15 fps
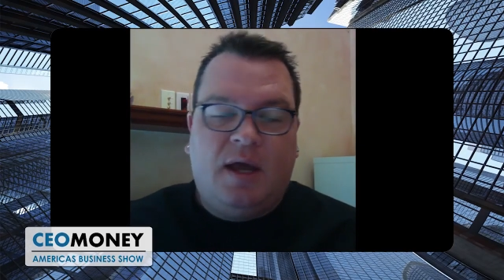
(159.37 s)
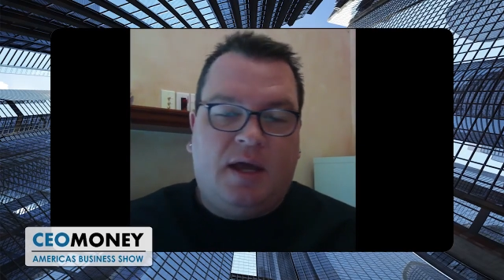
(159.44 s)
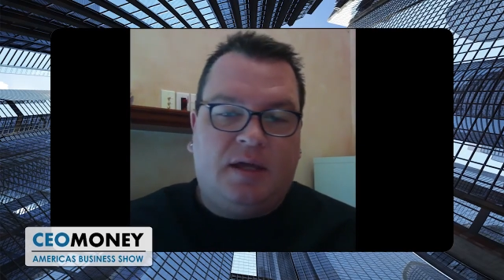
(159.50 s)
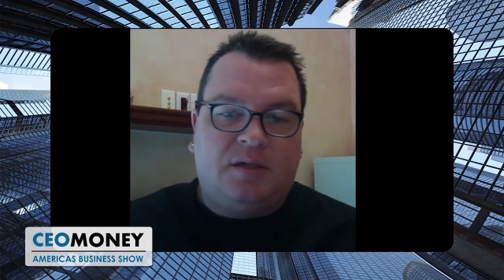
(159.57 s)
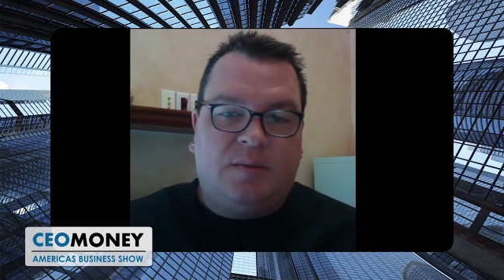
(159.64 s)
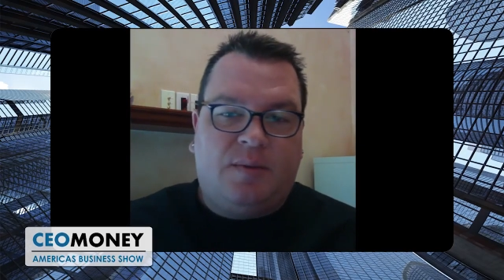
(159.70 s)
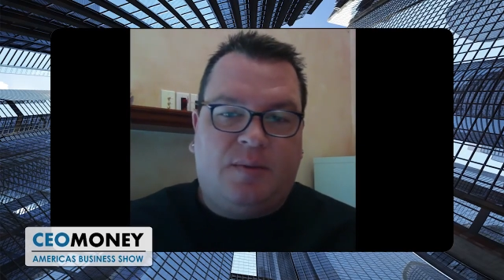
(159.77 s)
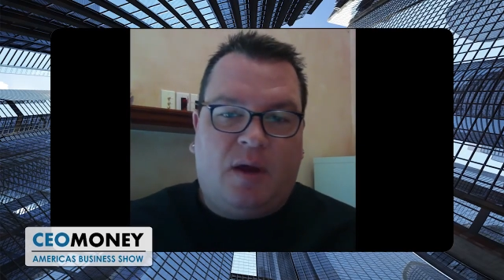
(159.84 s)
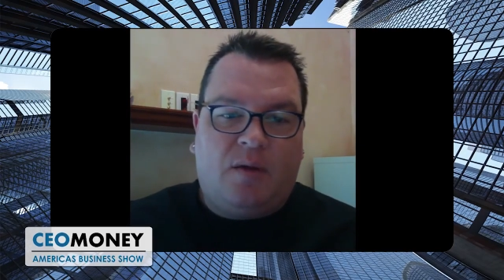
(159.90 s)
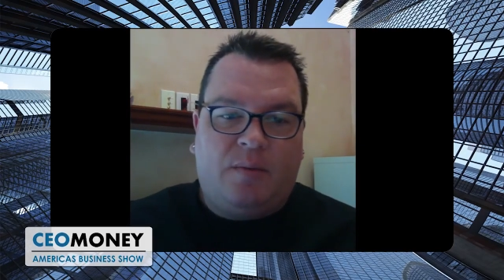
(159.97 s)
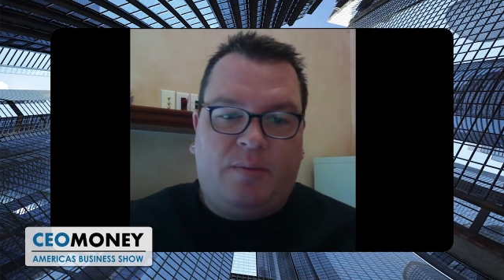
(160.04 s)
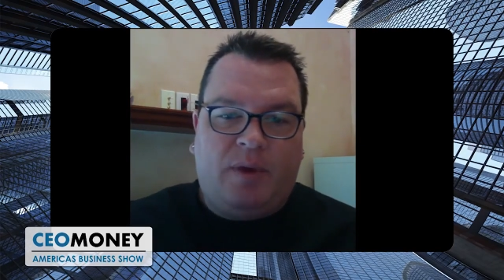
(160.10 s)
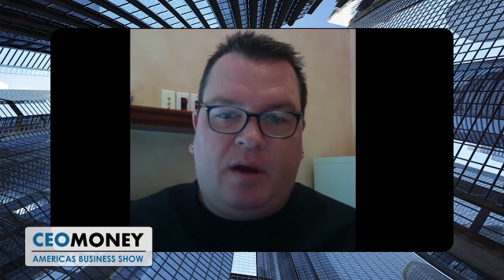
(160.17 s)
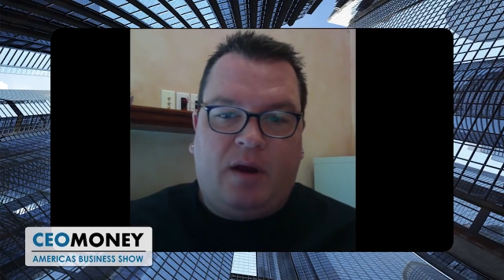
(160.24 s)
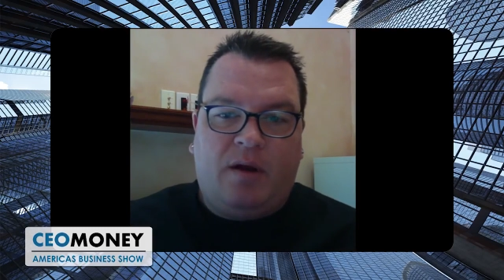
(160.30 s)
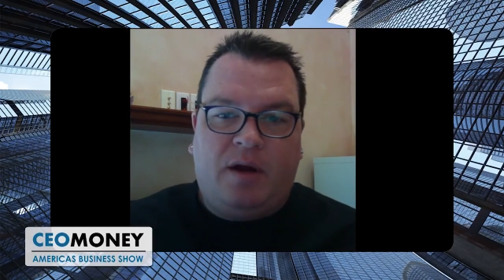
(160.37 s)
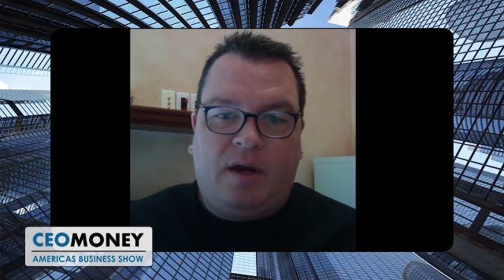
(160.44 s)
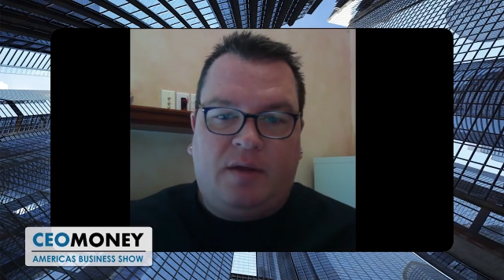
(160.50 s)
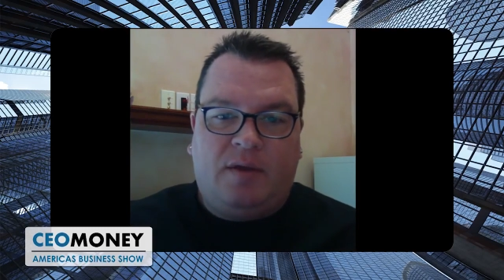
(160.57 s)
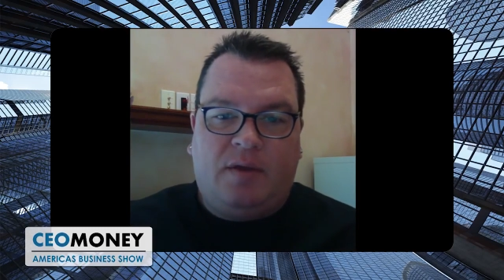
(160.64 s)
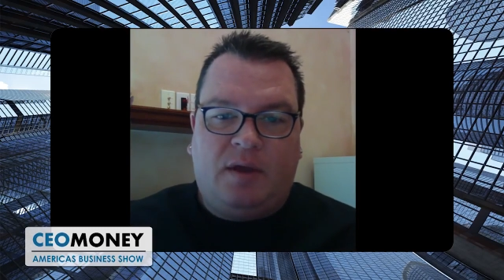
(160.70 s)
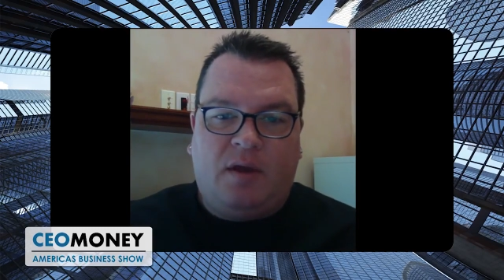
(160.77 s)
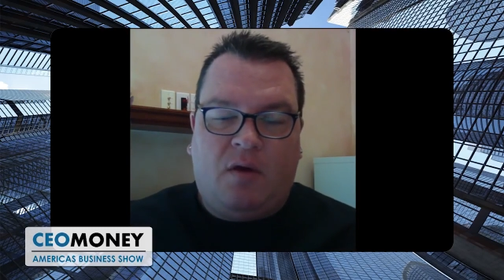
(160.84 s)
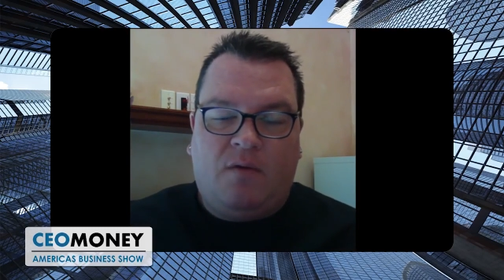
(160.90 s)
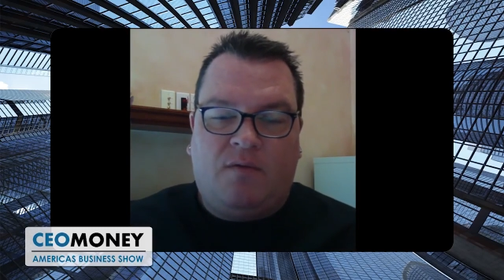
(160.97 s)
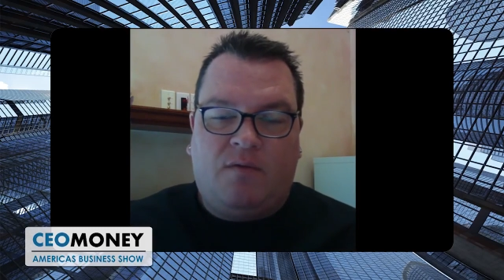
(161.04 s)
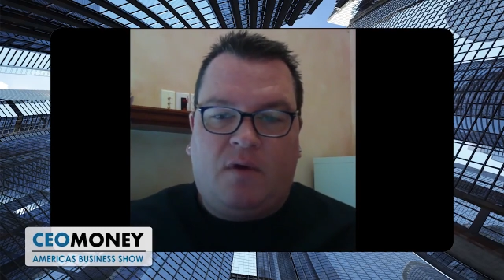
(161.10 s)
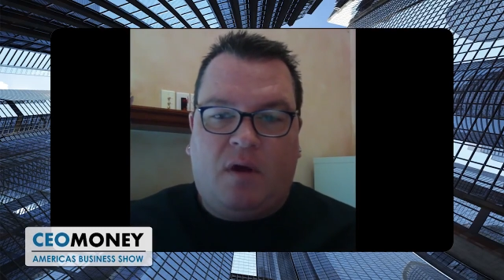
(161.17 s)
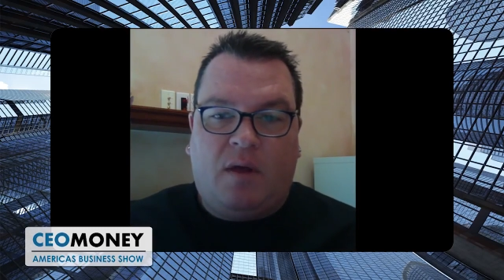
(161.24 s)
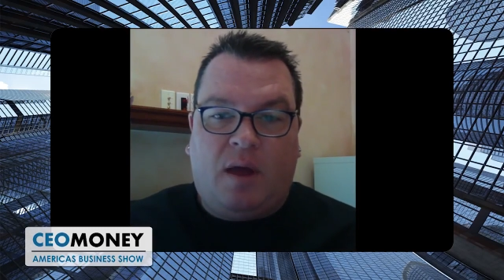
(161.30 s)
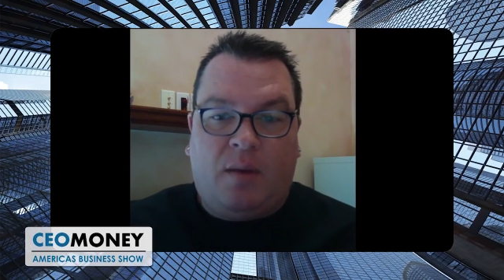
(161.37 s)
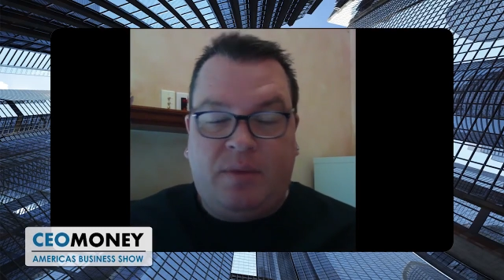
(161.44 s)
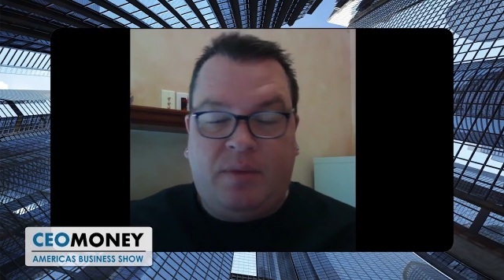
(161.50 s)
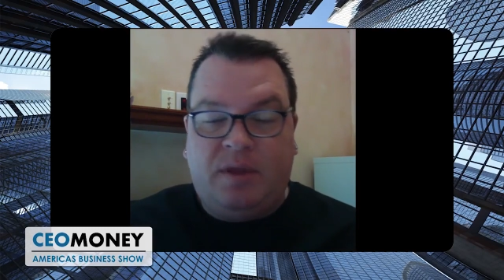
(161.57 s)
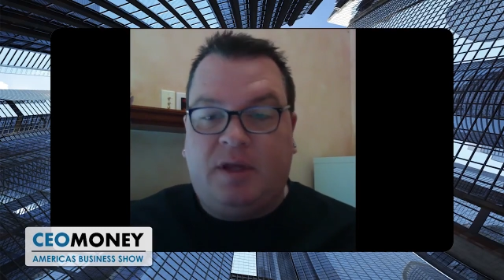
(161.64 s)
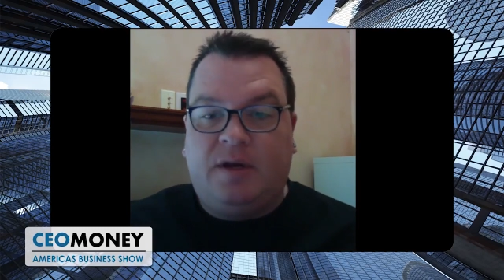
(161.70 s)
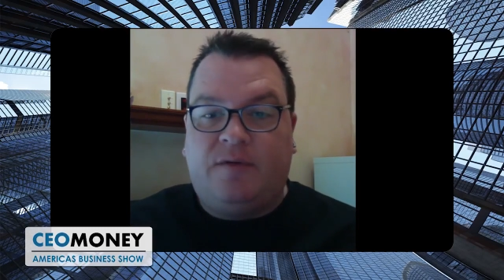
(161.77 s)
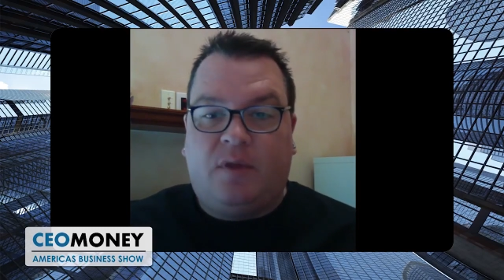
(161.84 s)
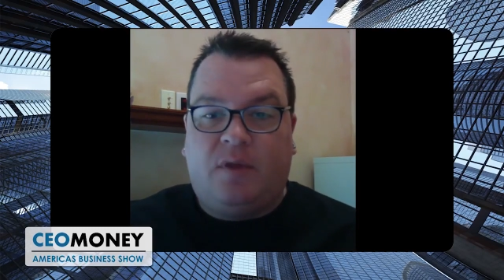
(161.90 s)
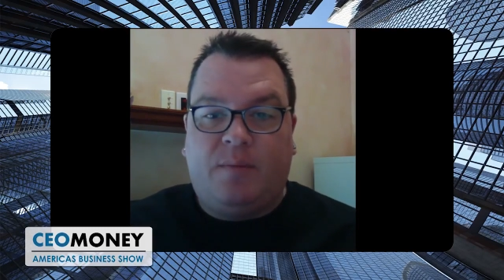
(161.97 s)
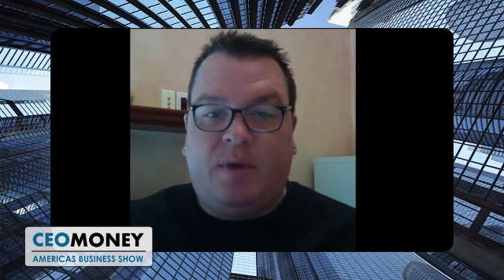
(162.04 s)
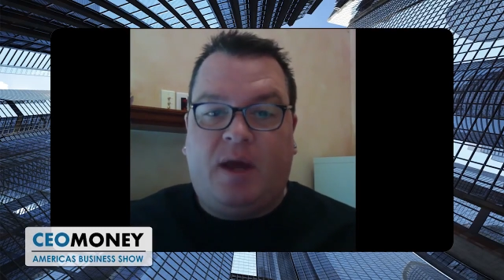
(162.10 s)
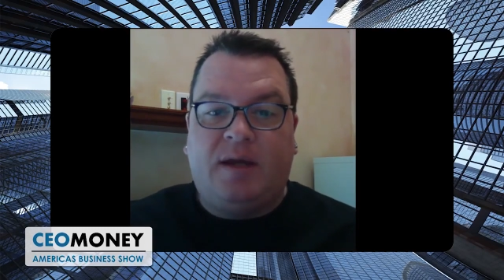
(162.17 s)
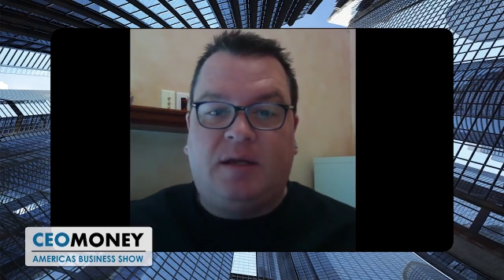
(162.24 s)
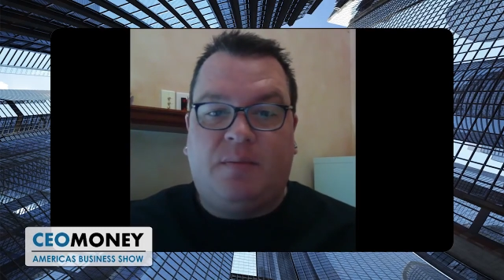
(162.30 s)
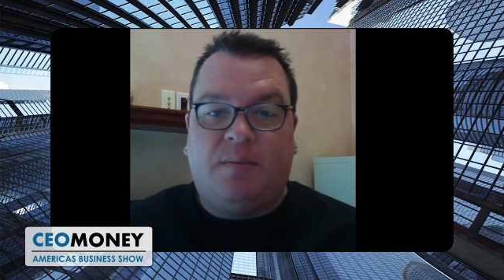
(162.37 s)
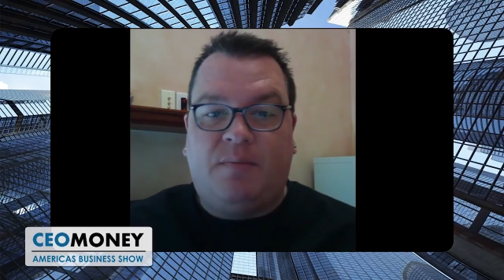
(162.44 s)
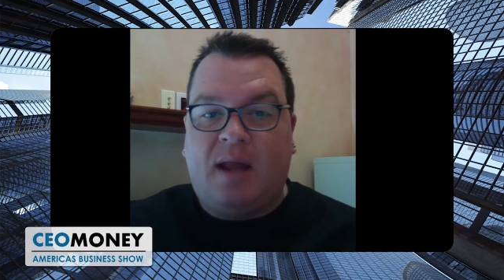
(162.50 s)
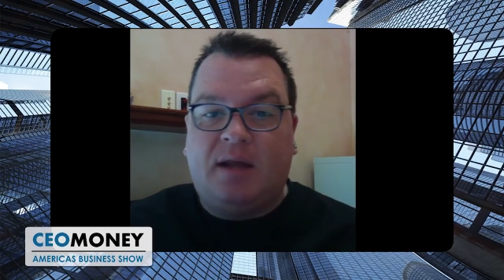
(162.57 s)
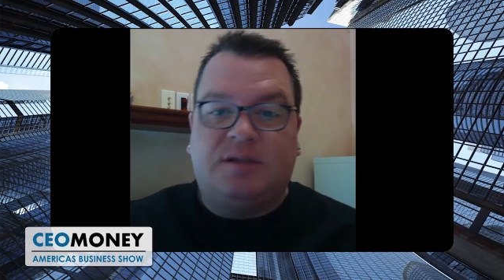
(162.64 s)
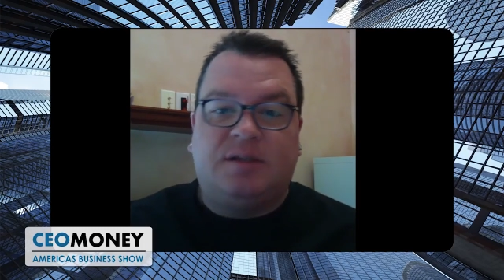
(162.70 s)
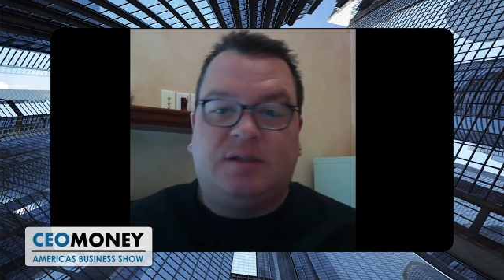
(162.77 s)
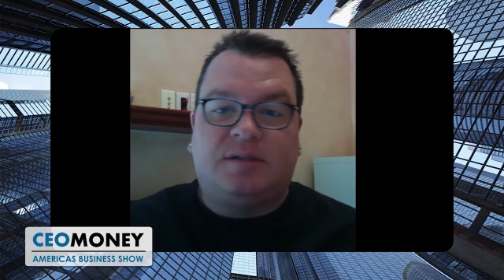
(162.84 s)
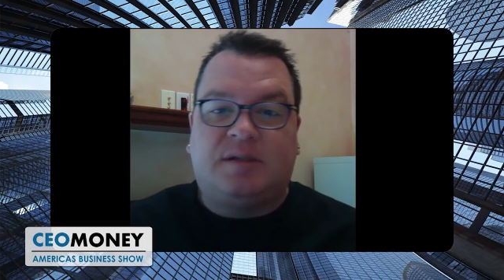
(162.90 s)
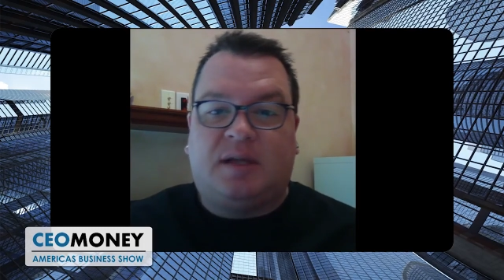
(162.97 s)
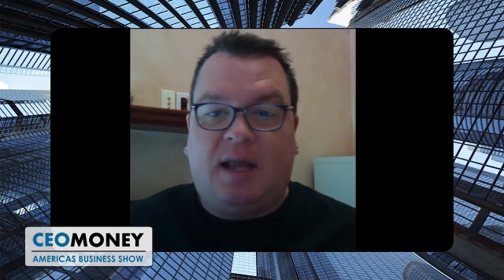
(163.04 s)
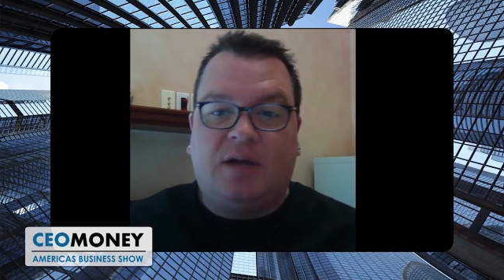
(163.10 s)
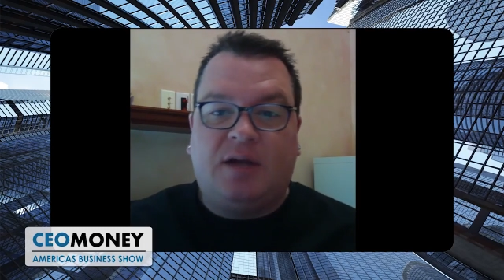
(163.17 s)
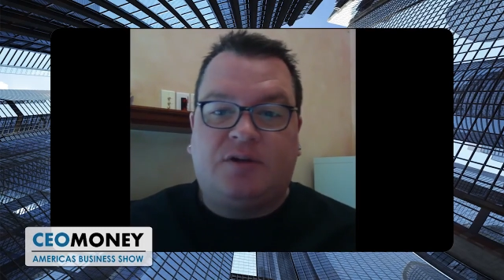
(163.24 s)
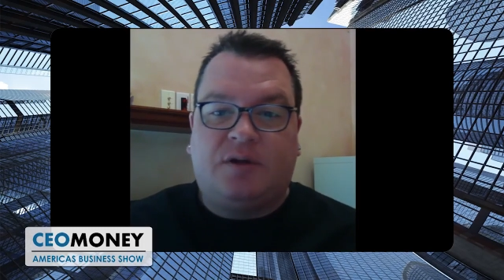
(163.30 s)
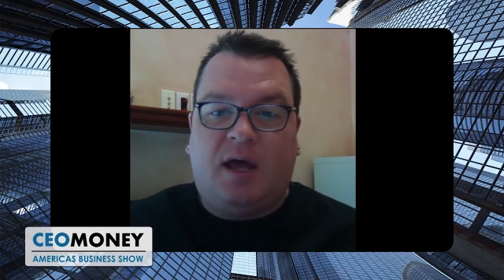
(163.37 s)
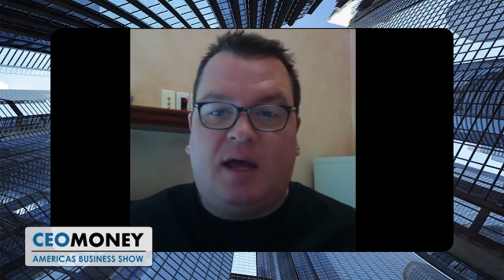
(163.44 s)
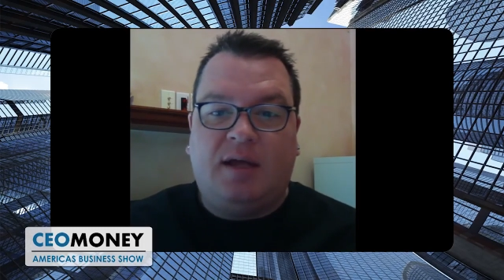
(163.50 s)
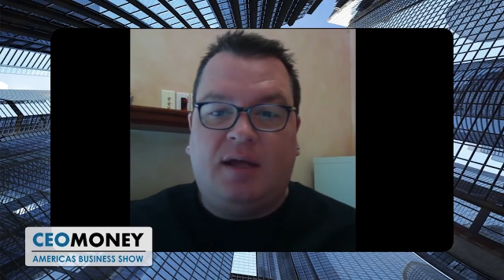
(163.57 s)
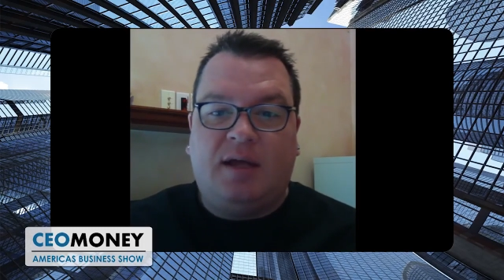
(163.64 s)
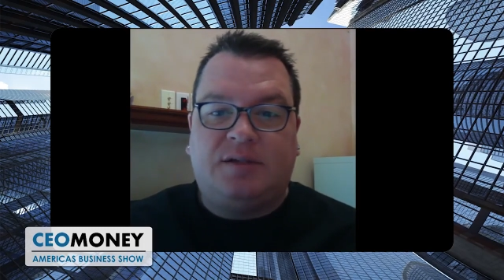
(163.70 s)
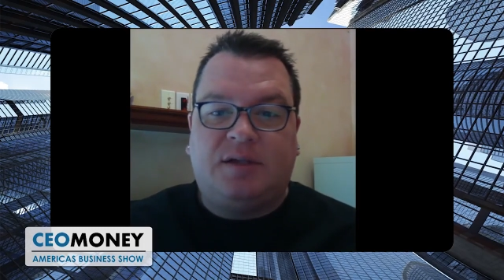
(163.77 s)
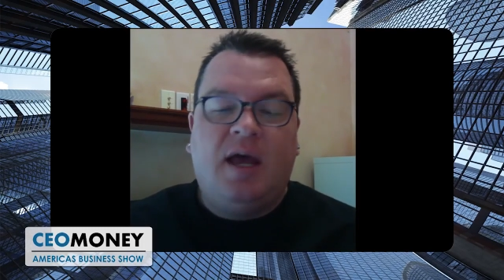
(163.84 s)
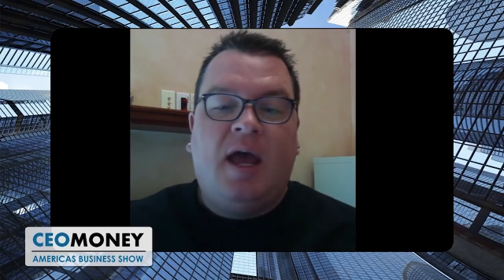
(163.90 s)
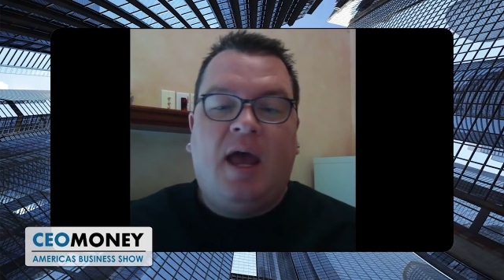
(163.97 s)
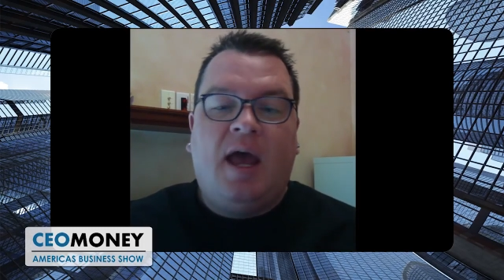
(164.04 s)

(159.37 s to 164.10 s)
It's about repairing the overall ability for the body to balance its electrolytes